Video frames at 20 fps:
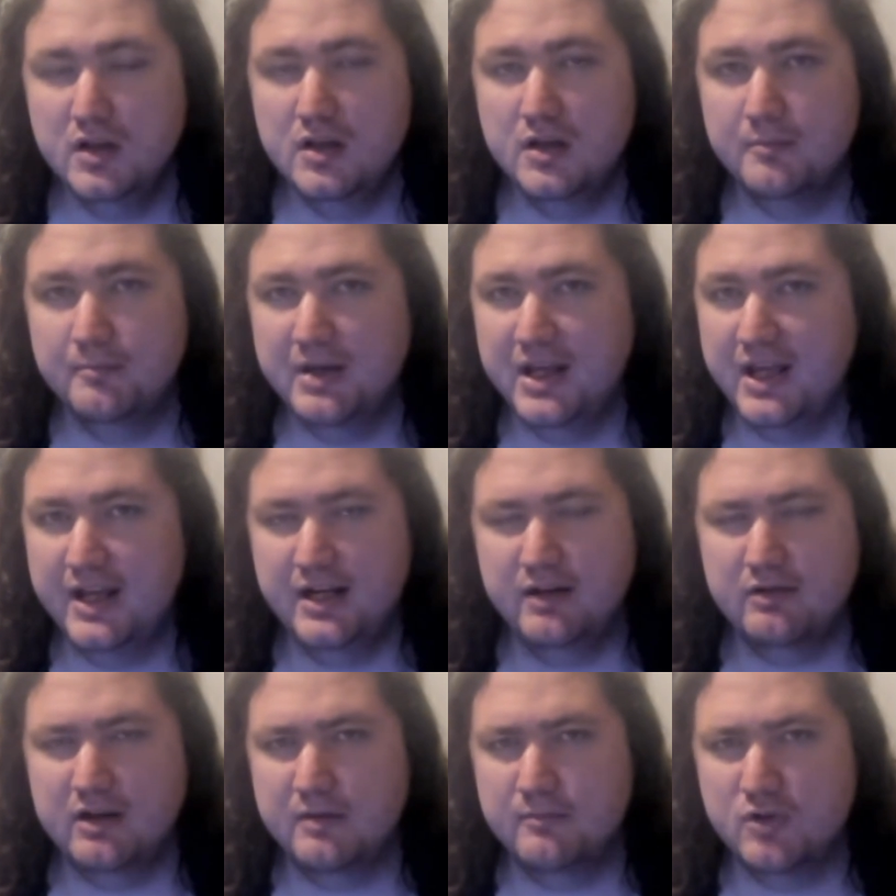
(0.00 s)
But
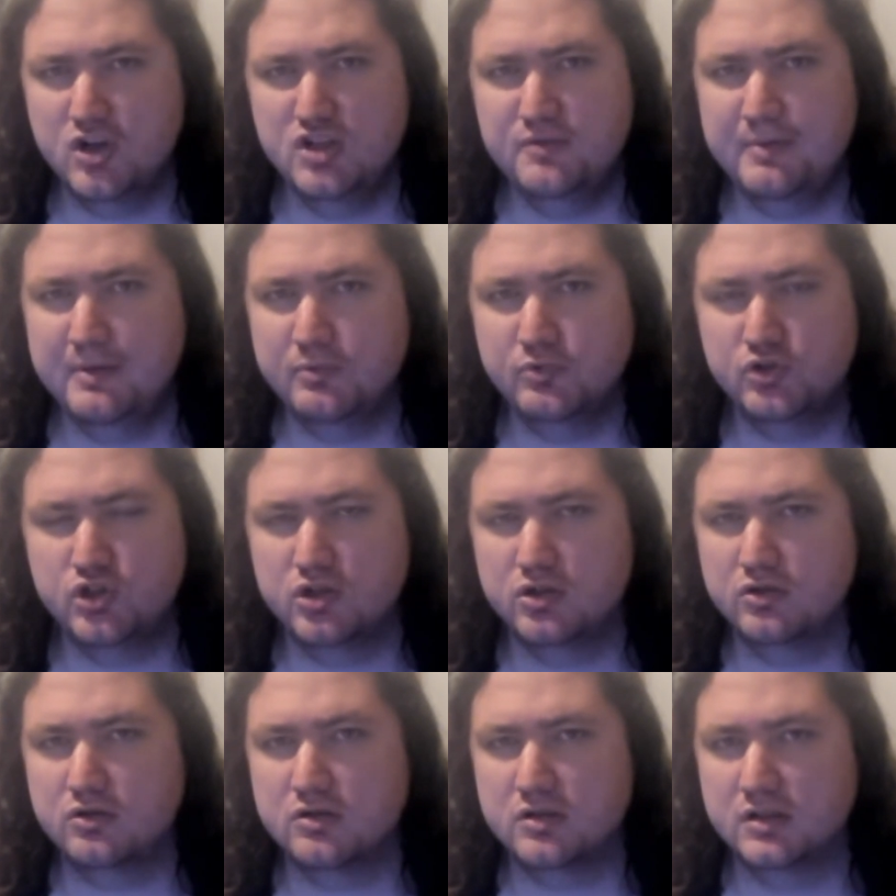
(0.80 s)
anyway, most people should
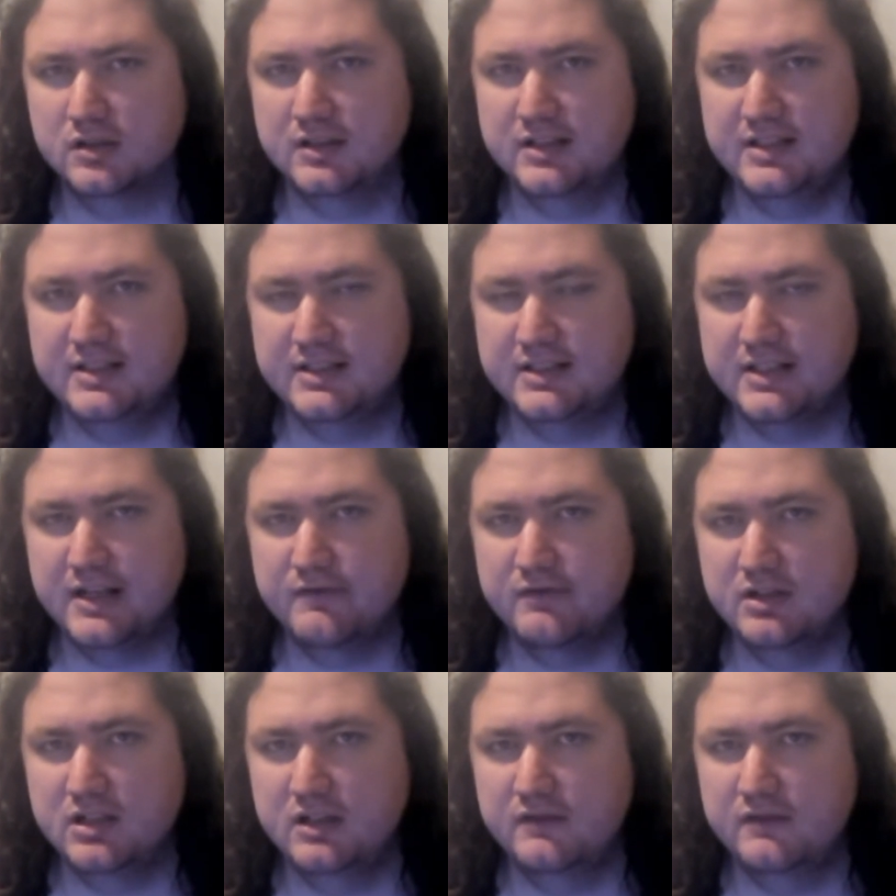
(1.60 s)
have got at least 7.